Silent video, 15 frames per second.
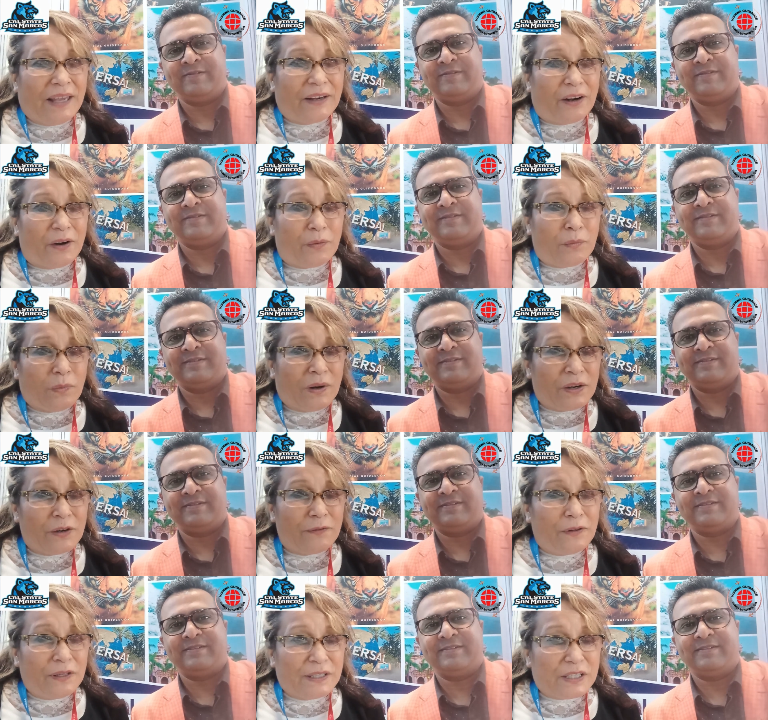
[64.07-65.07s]
Speaker 1: and our
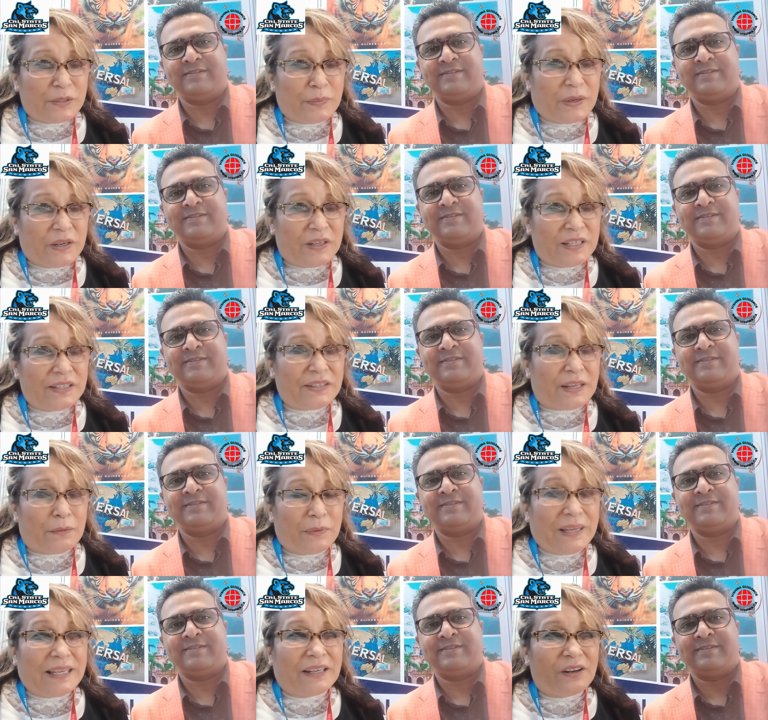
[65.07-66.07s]
wonderful experience
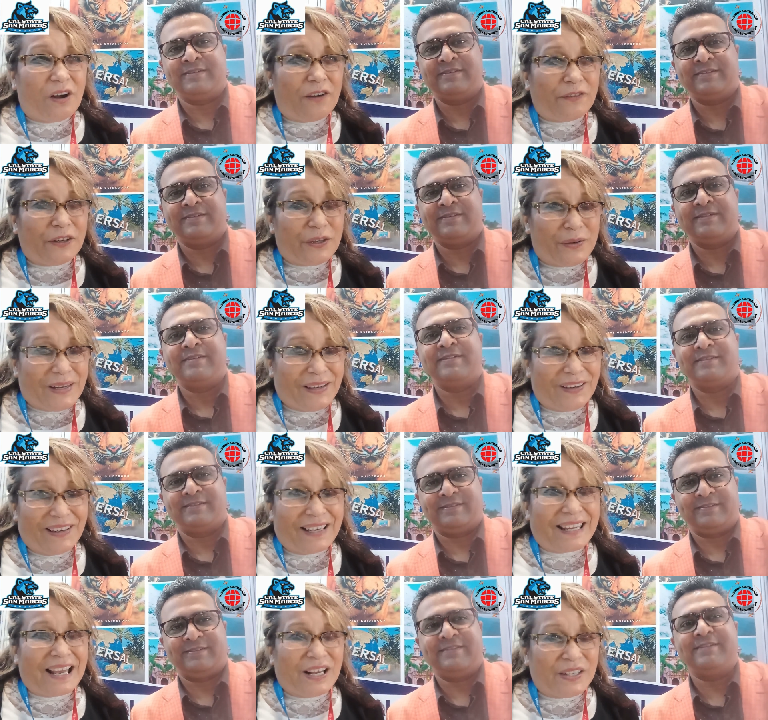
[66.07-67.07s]
that we can offer you
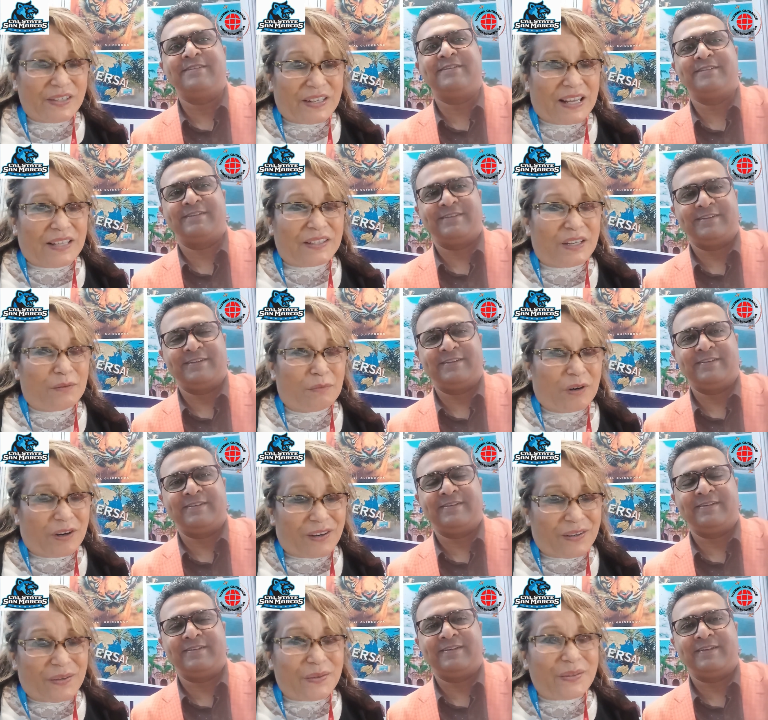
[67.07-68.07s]
here at Cal State San
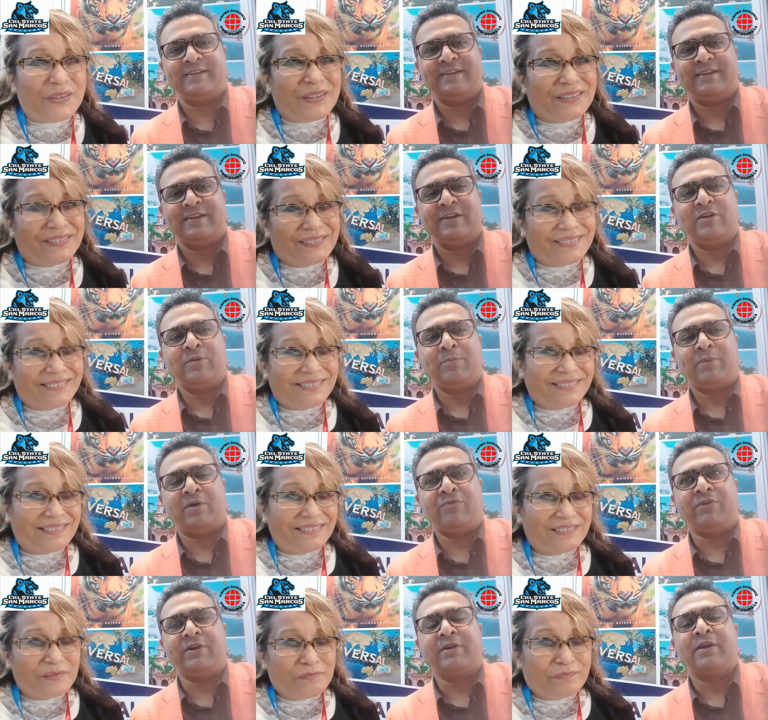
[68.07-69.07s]
Marcos.
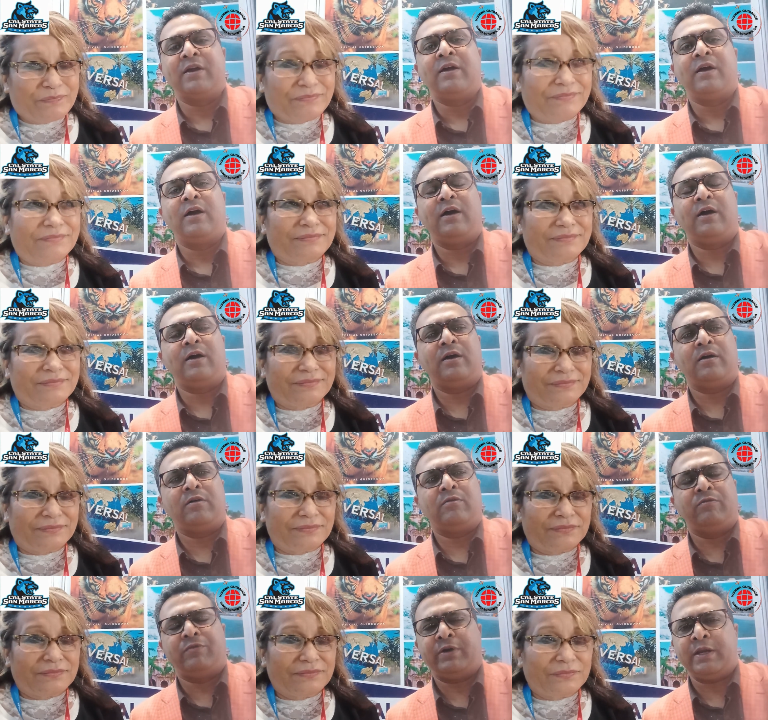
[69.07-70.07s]
Speaker 2: Perfect.
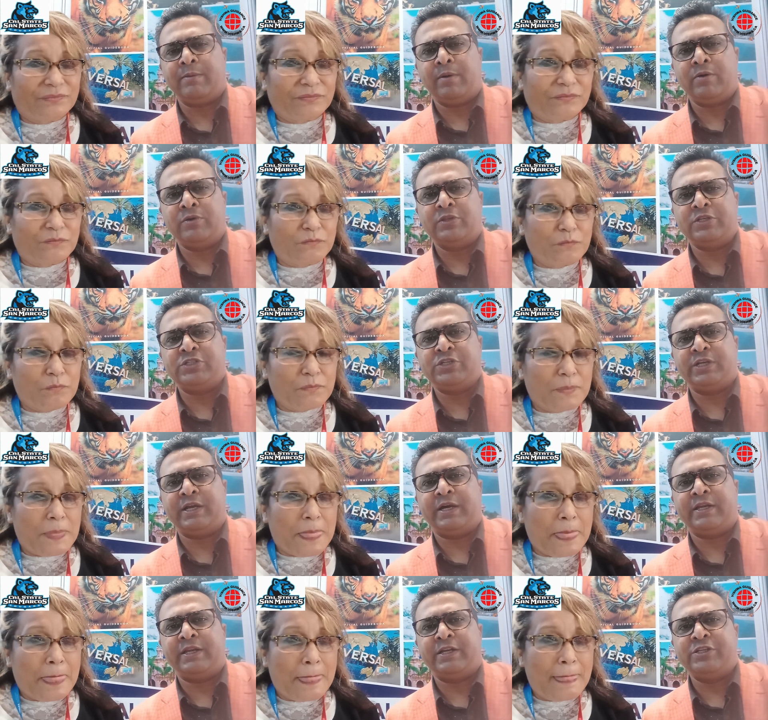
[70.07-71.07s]
Uh, what about the
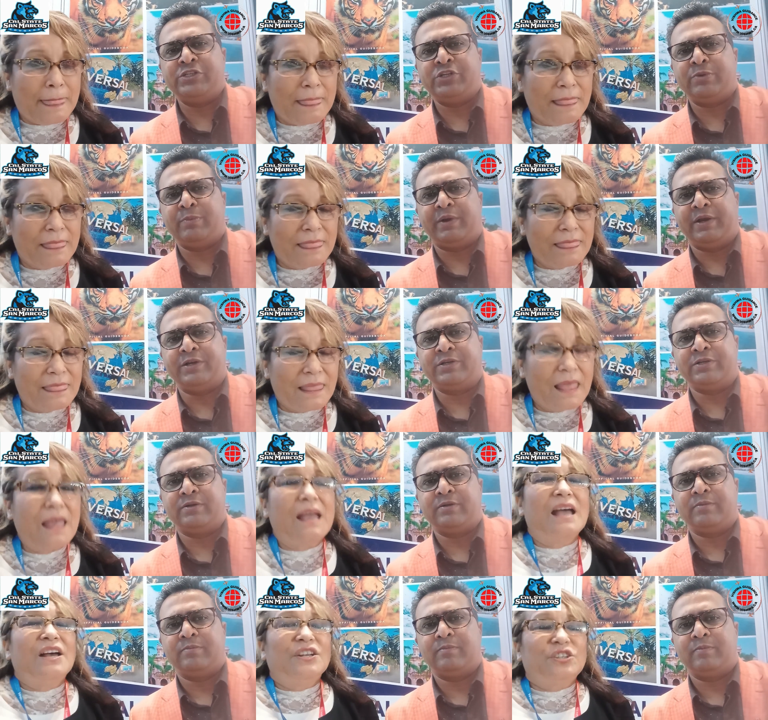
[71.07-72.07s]
GRE and
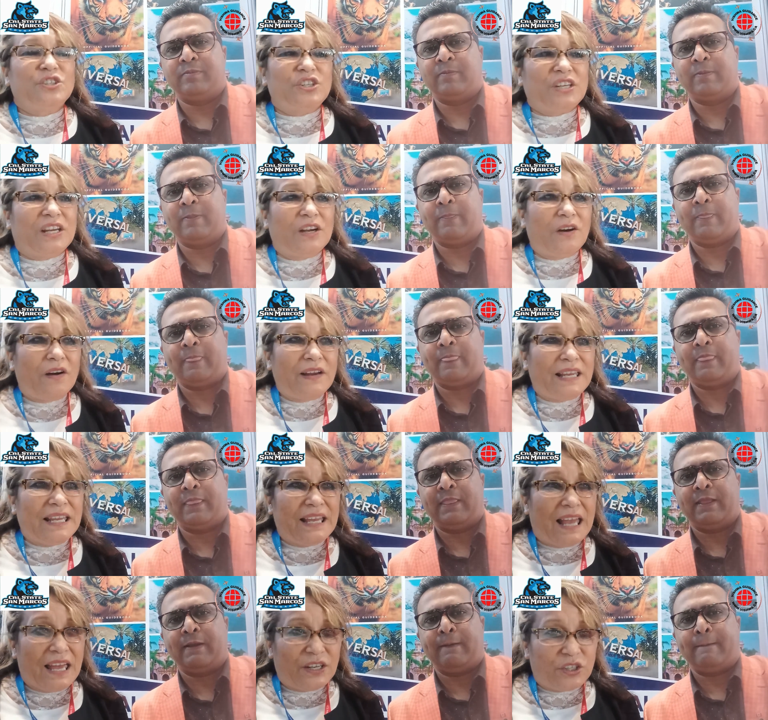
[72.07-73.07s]
GMAT?
Speaker 1: GRE
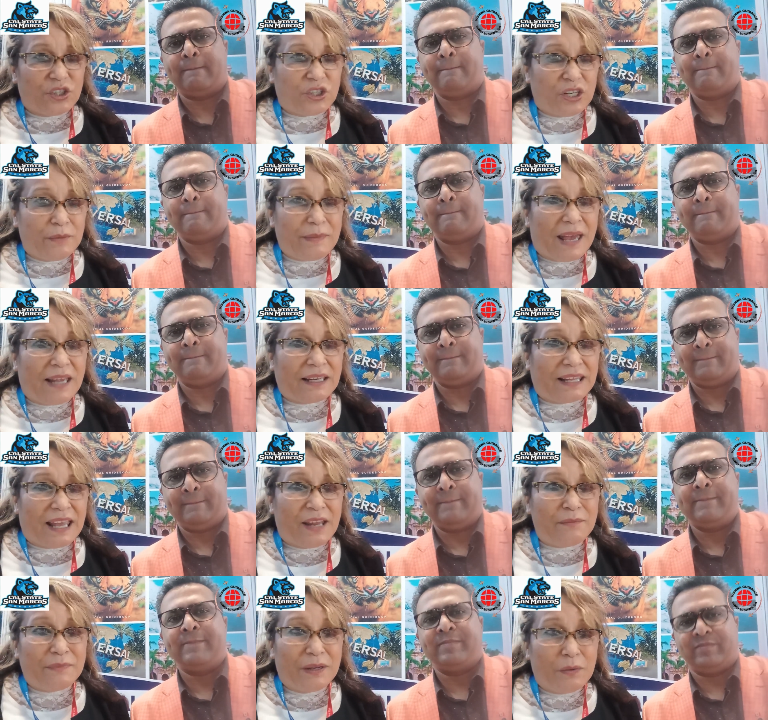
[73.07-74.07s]
and GMAT GMAT
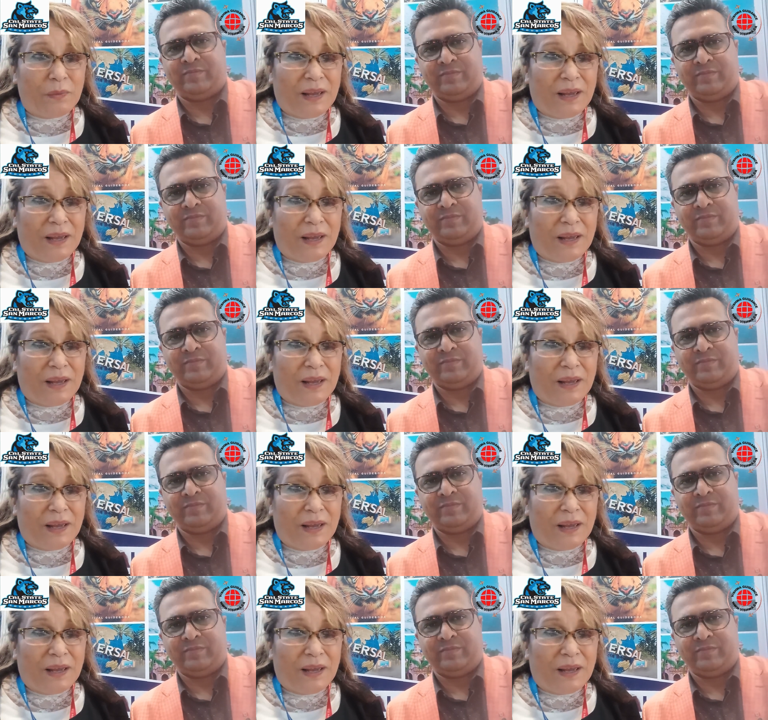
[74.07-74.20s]
can be